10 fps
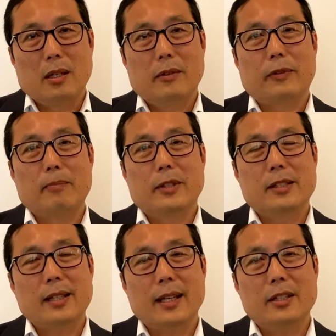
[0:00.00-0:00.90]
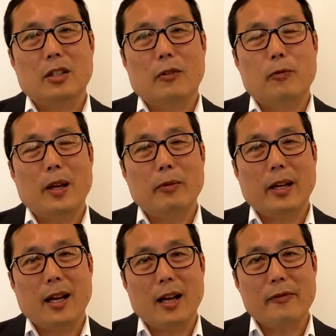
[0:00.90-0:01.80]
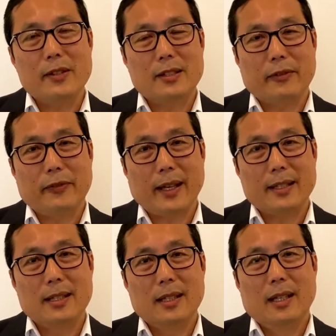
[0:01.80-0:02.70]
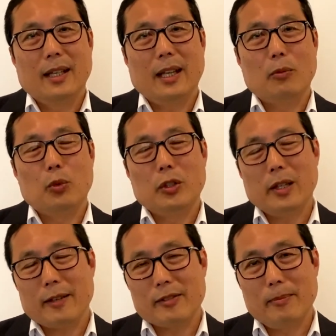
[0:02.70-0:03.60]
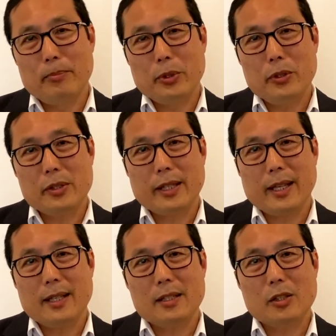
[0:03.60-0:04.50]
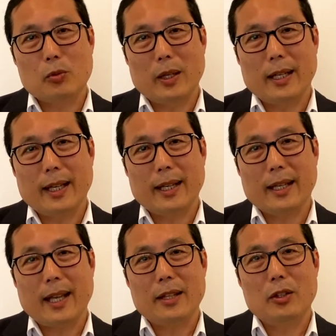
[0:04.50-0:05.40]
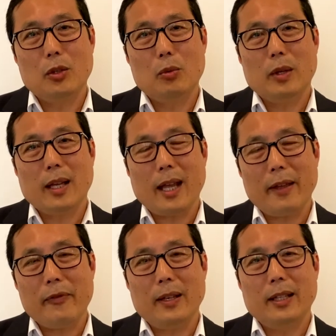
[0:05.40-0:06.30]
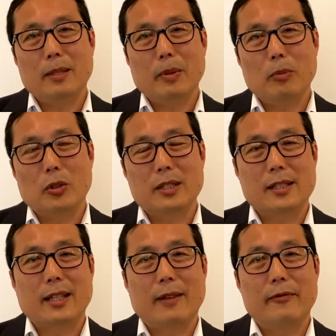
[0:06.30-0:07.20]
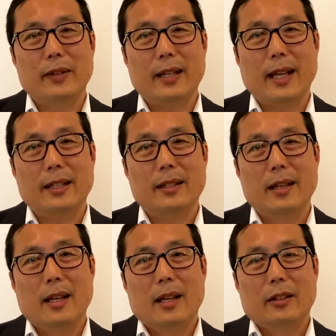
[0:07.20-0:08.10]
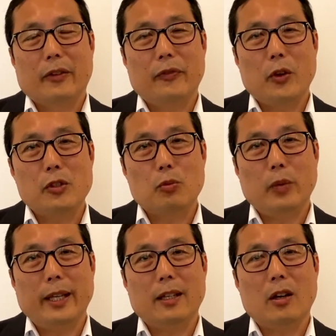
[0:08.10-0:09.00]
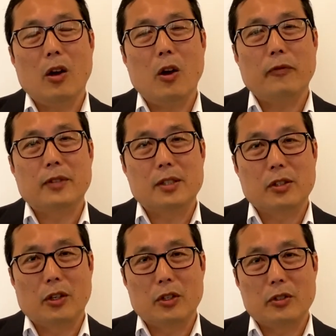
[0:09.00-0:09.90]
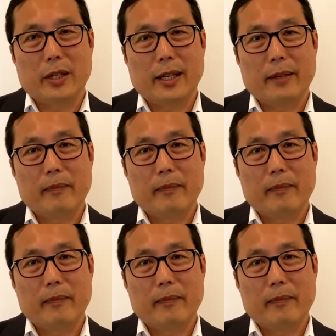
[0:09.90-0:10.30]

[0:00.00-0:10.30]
From the site of where we harvest the fat, it will have some bruising, swelling, and you will have a little bit more discomfort at the first week of the surgery.